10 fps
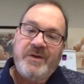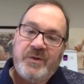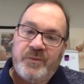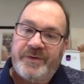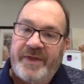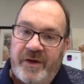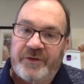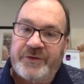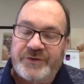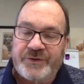with
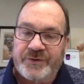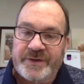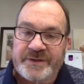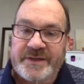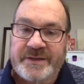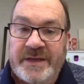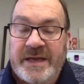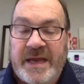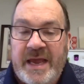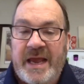health insurance.
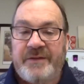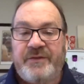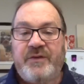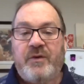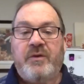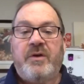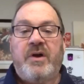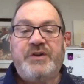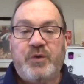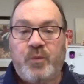And so
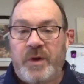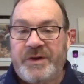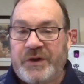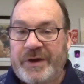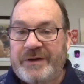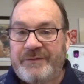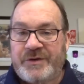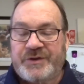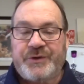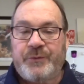on your 1-year
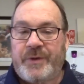anniversary,